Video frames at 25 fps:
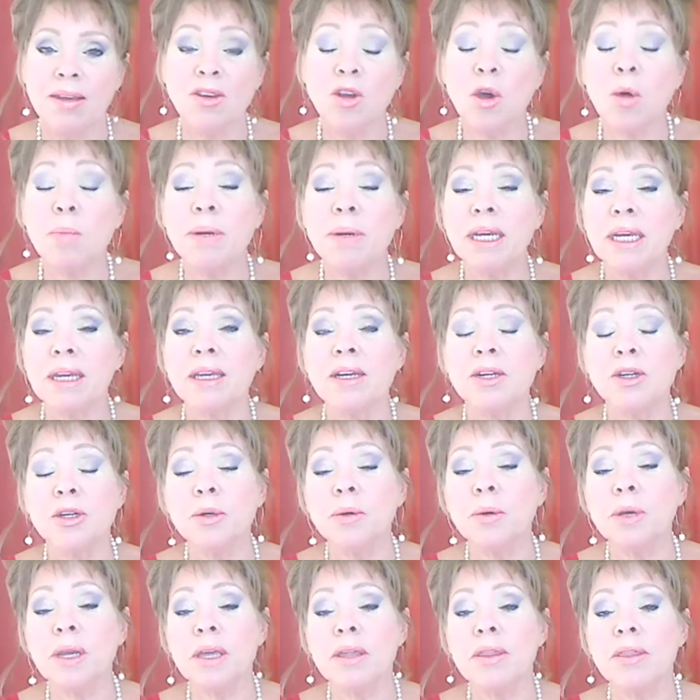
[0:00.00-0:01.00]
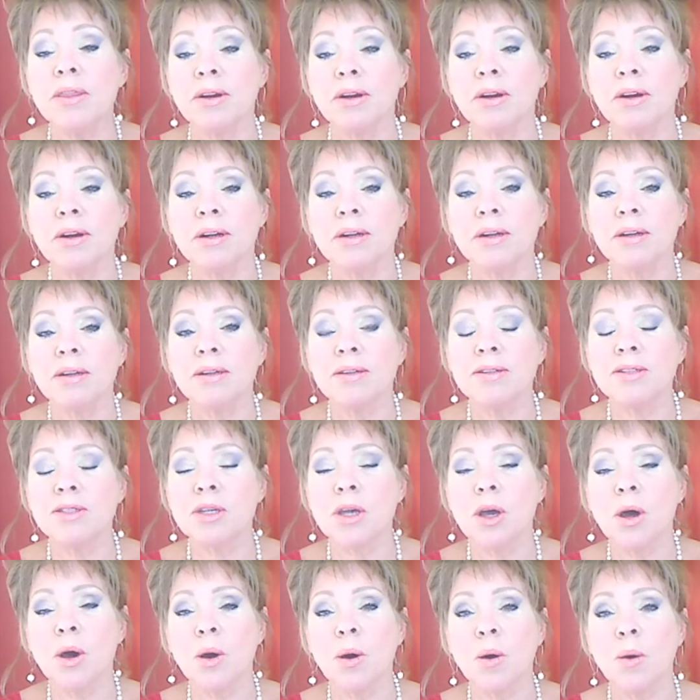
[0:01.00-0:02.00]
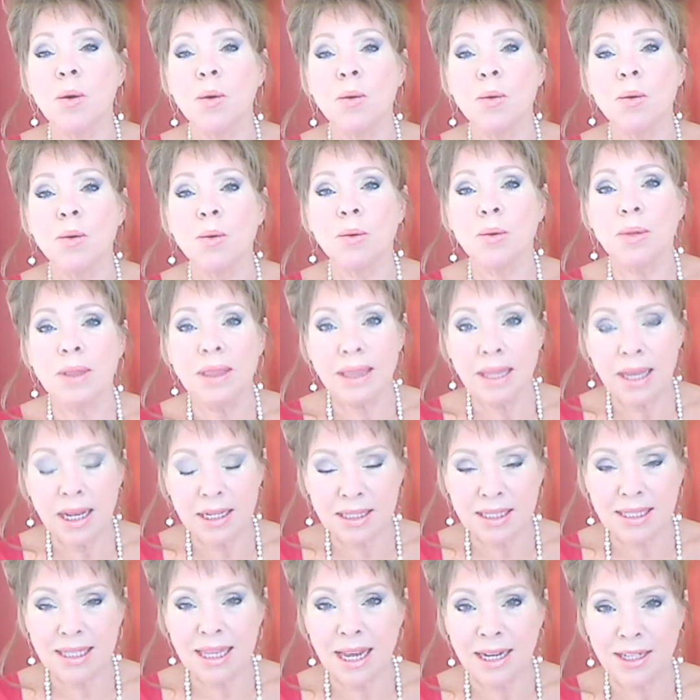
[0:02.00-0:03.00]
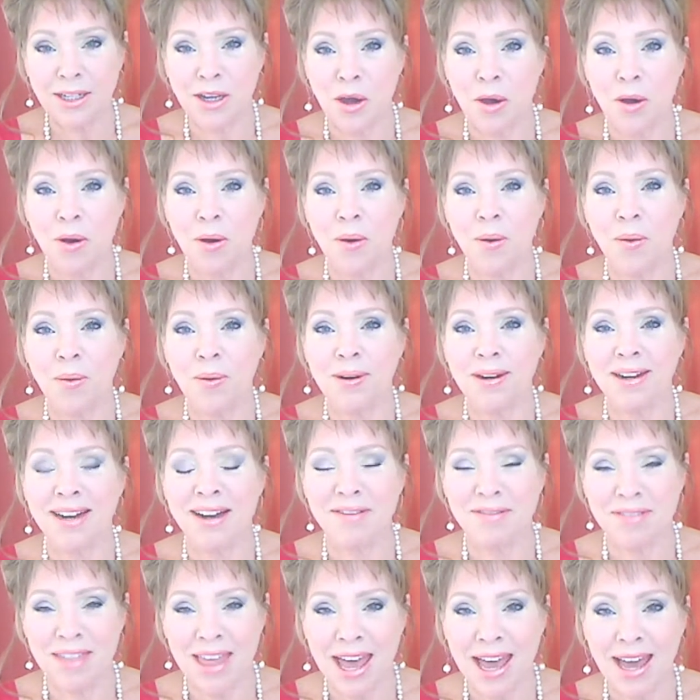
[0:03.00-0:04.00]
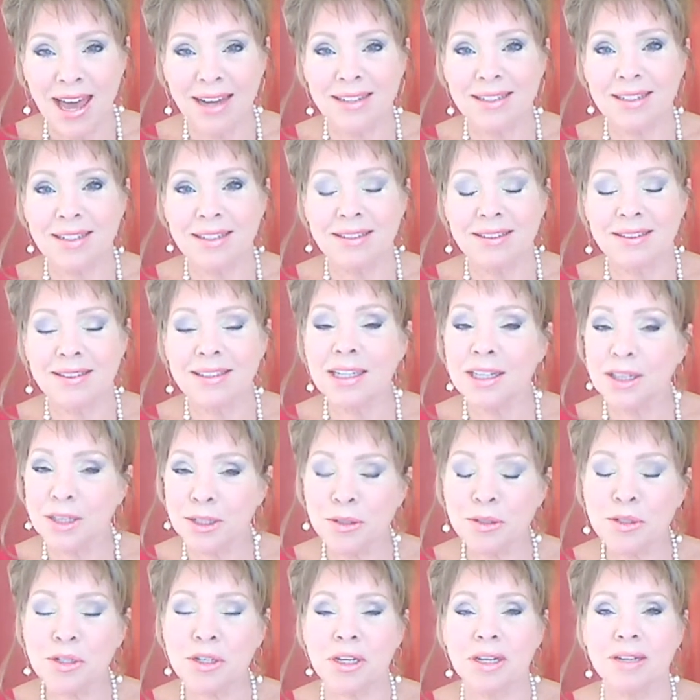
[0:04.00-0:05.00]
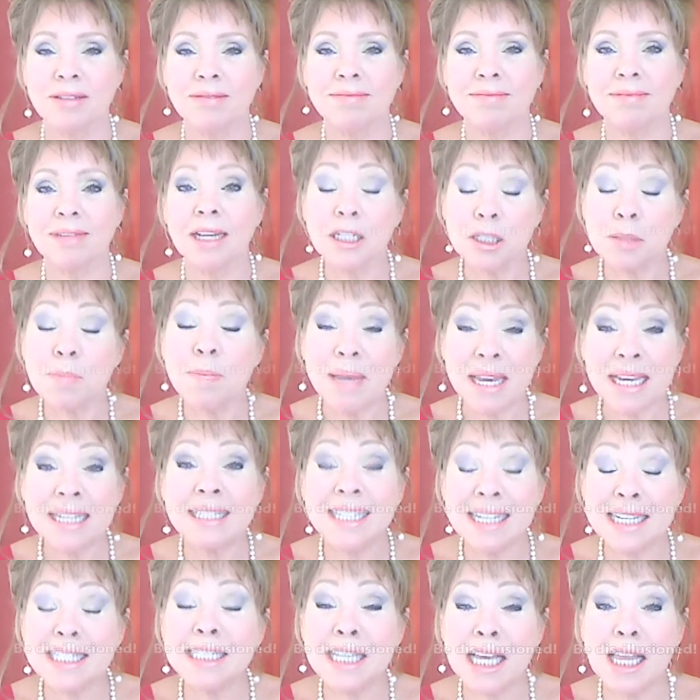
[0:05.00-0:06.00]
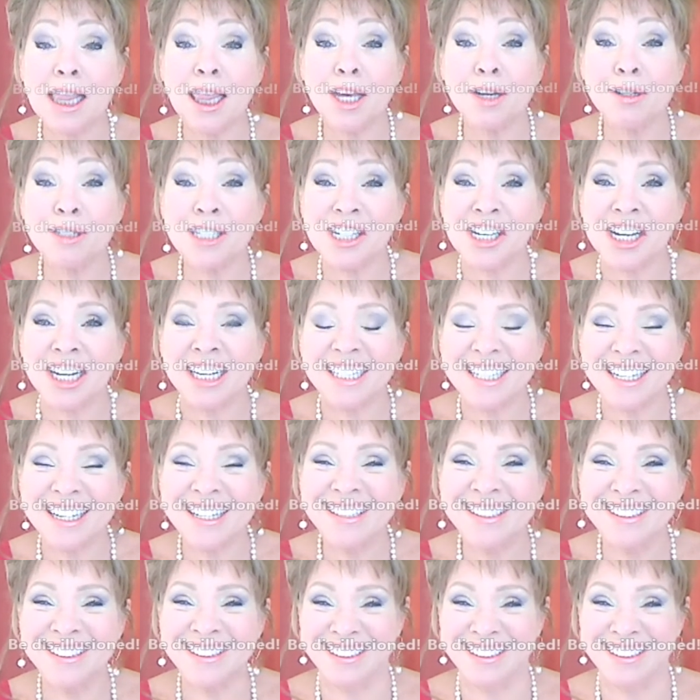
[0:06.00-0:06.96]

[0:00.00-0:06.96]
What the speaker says: Nobody can do either. So let's let go of that illusion. Let's be disillusioned.